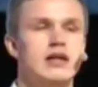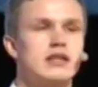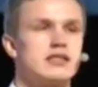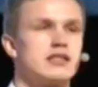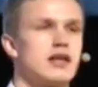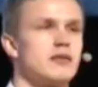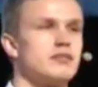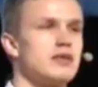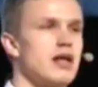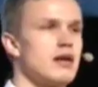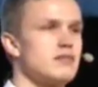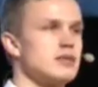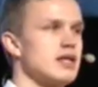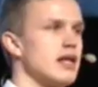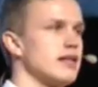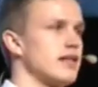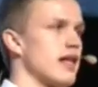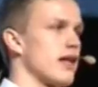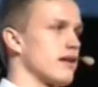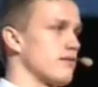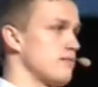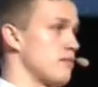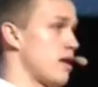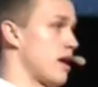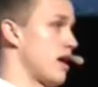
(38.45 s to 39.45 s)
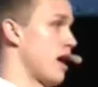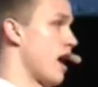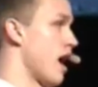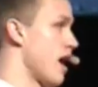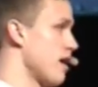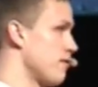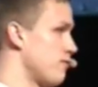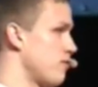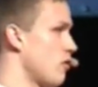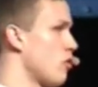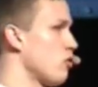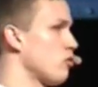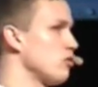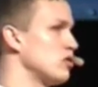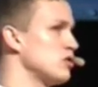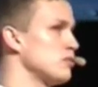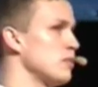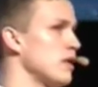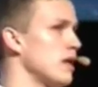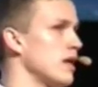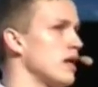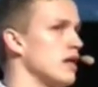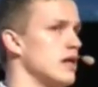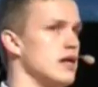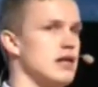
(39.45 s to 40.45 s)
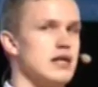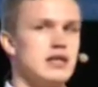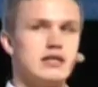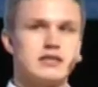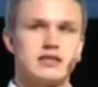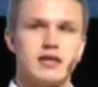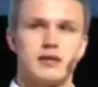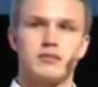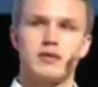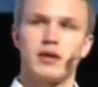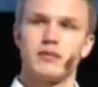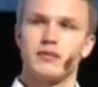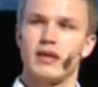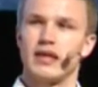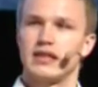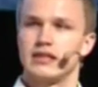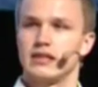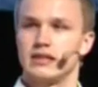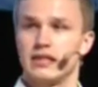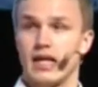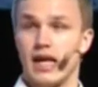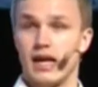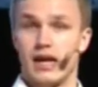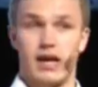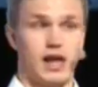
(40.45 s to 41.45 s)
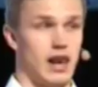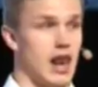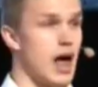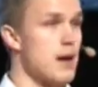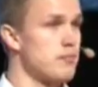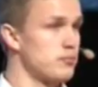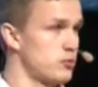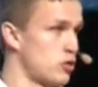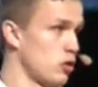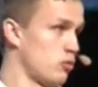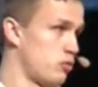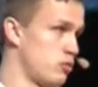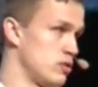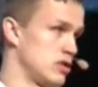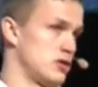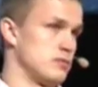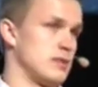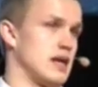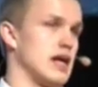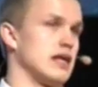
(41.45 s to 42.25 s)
Sometimes I take my iPhone with me, sometimes I take a laptop with me.